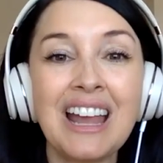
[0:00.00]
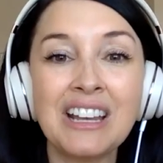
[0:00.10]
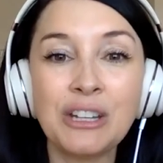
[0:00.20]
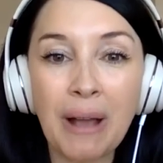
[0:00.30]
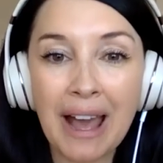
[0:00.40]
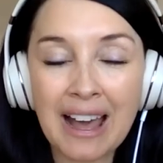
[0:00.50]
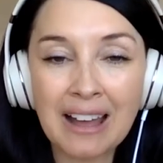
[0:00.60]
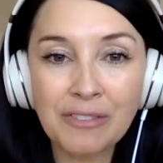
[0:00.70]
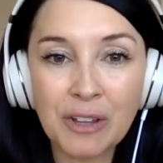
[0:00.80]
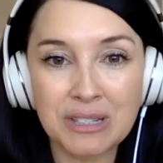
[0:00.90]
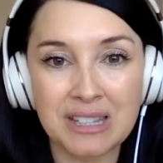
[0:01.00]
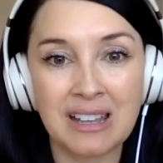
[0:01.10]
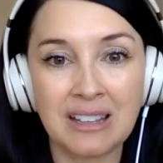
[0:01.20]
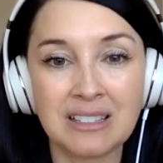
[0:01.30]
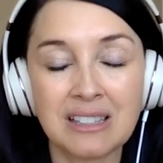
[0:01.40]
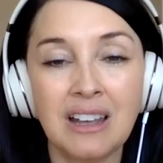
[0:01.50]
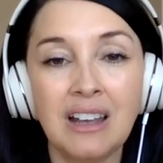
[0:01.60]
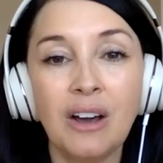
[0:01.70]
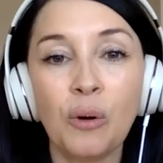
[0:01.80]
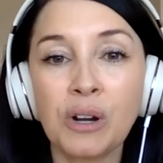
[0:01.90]
And you have those things
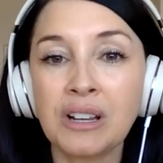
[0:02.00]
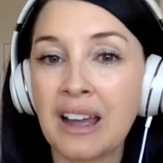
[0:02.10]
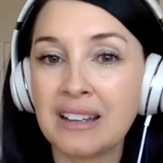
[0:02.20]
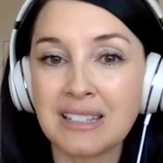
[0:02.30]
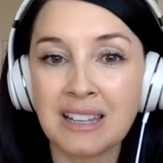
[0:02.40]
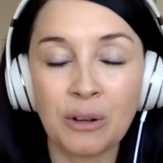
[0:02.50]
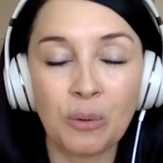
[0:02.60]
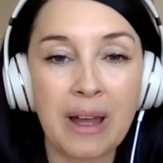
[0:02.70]
organized in a